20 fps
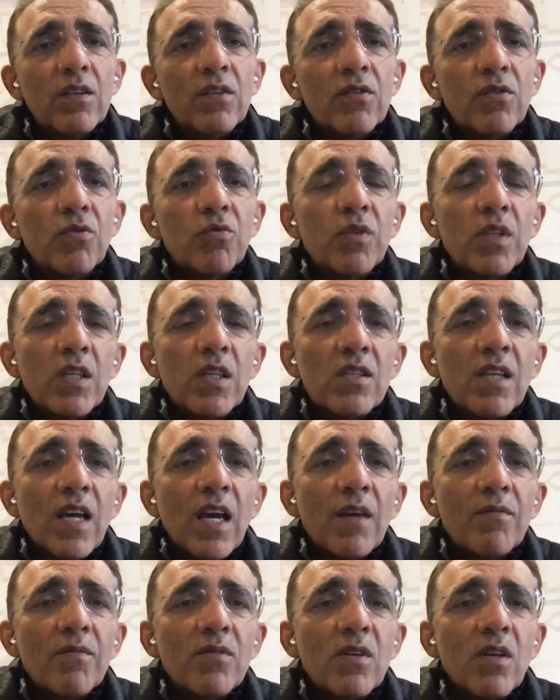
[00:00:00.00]
through these times?
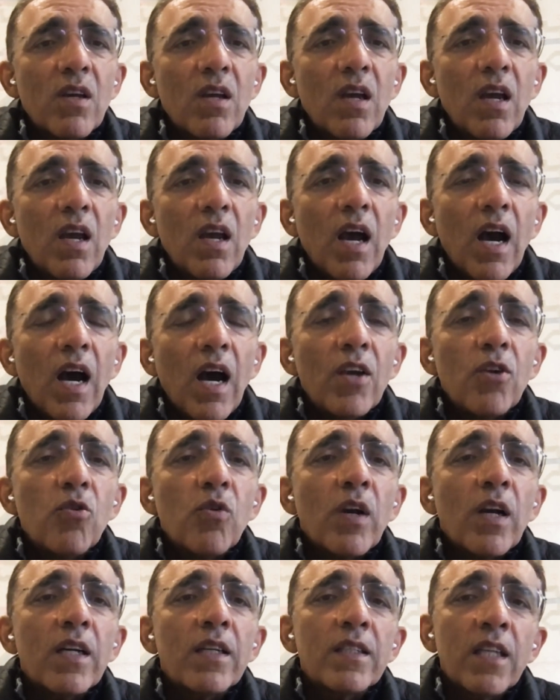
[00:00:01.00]
Are you
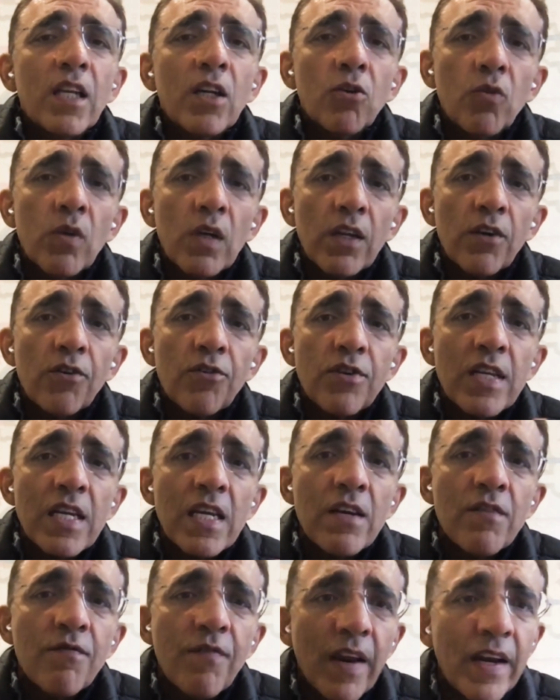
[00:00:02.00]
continually
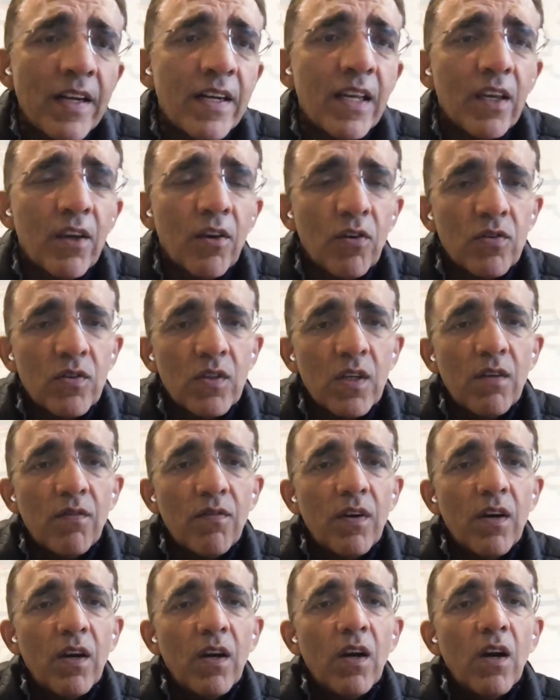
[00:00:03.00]
reinventing yourself?
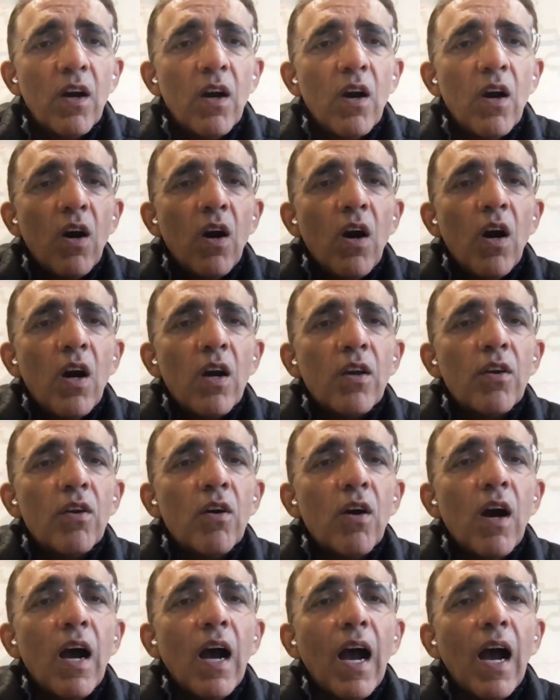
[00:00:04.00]

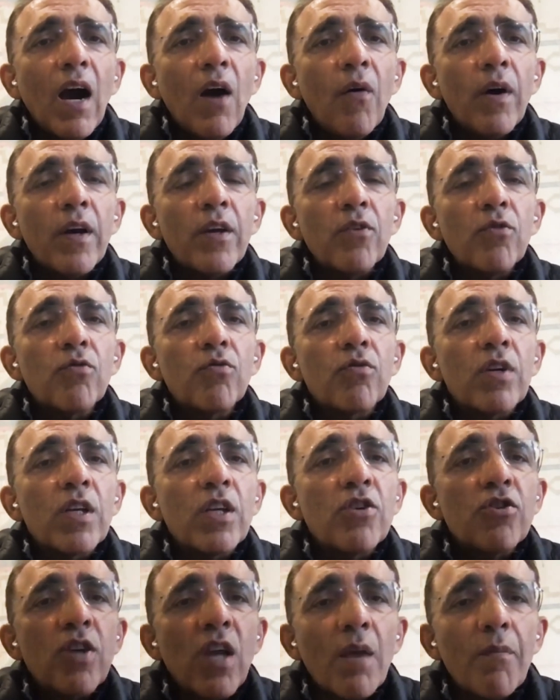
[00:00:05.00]
How are you
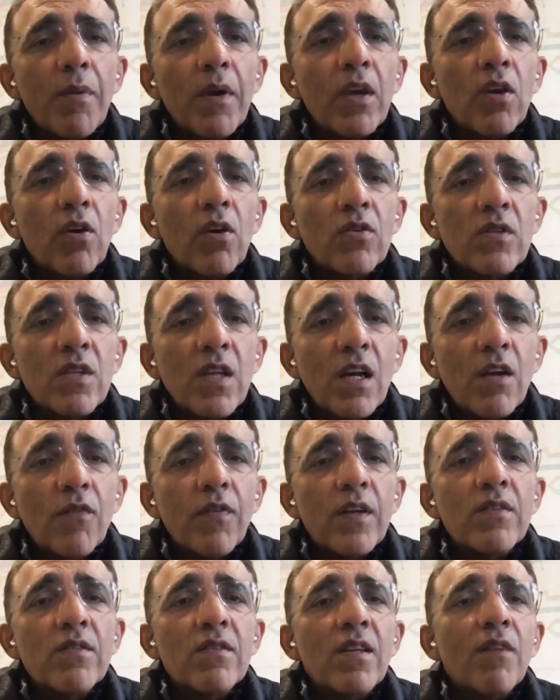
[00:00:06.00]
reshaping yourself
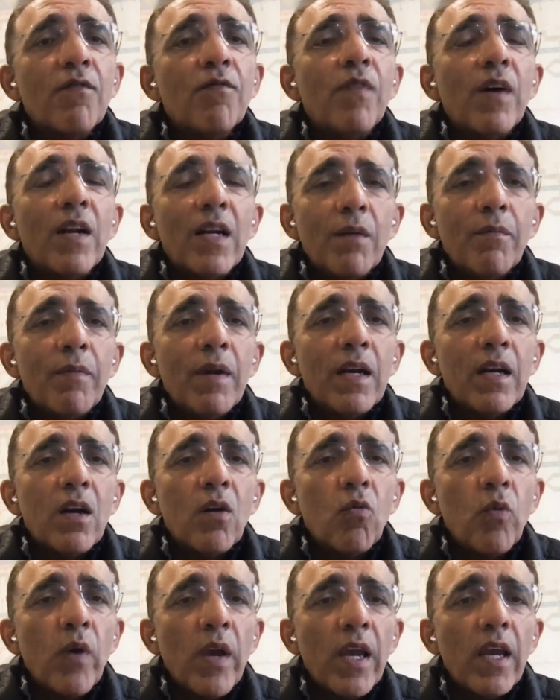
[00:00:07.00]
in some
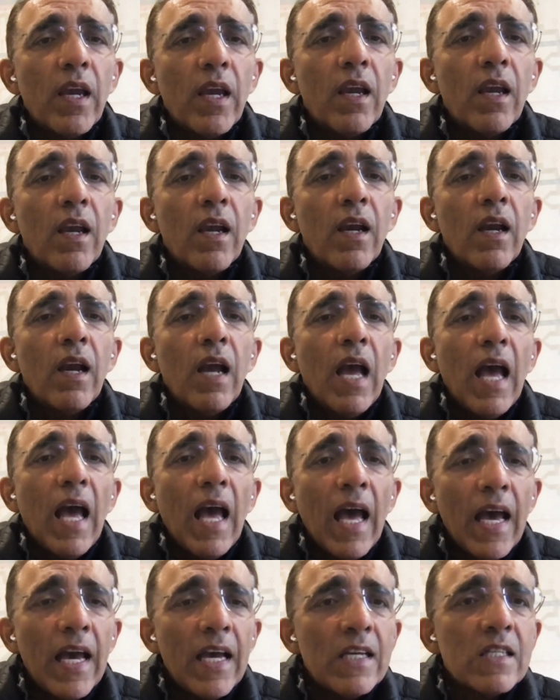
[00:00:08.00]
fundamental way
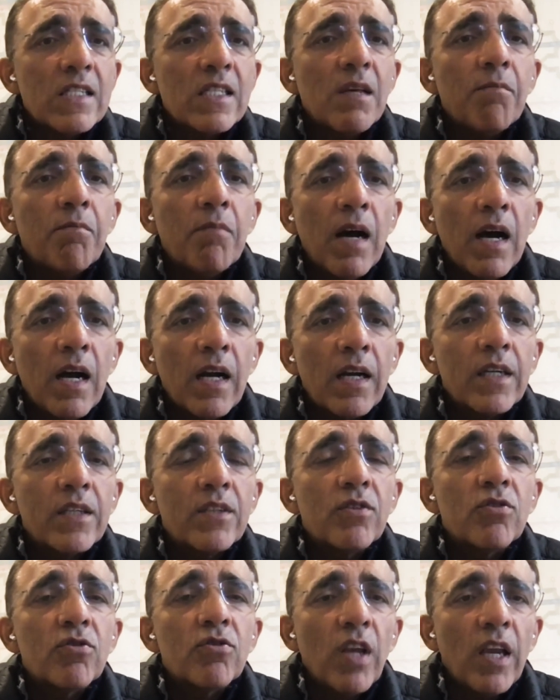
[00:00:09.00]
as the
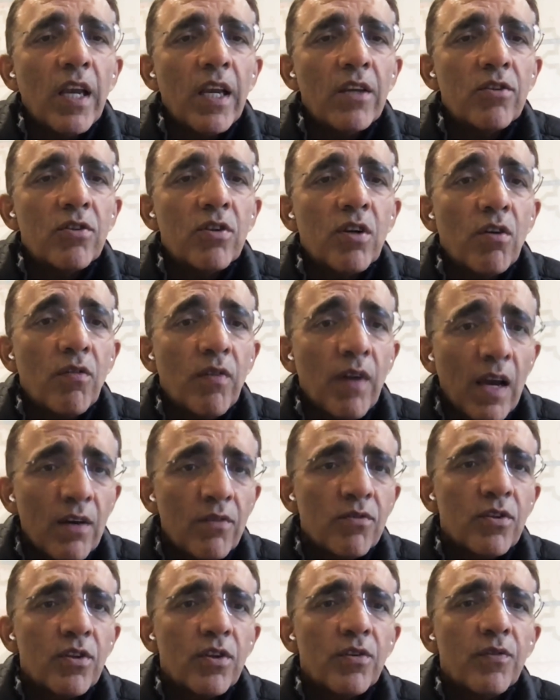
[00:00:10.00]
markets change
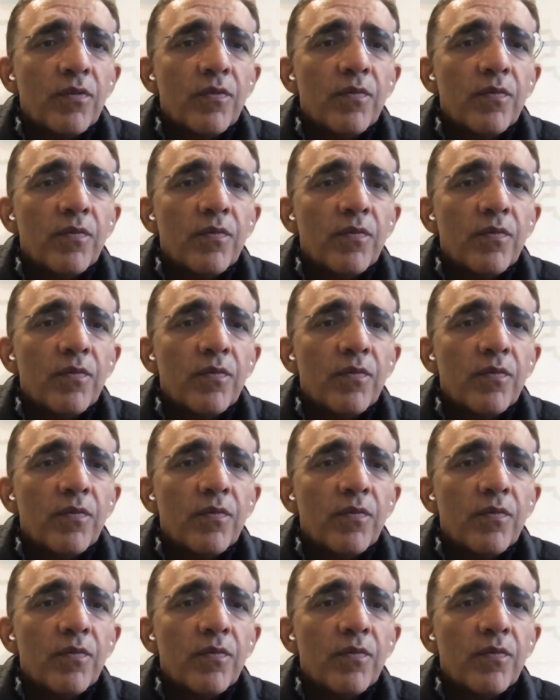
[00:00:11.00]
around you?